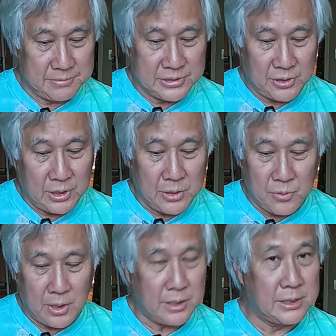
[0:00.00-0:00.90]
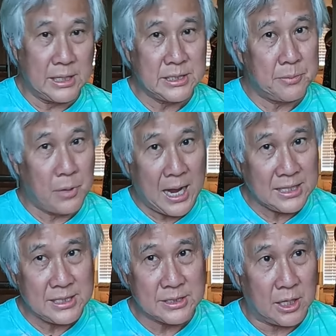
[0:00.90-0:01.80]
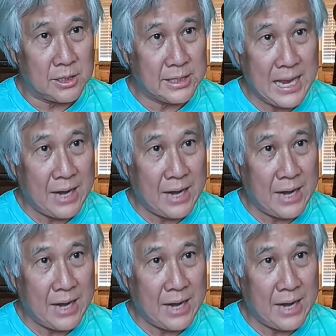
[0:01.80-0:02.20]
StoryWorth doesn't process all the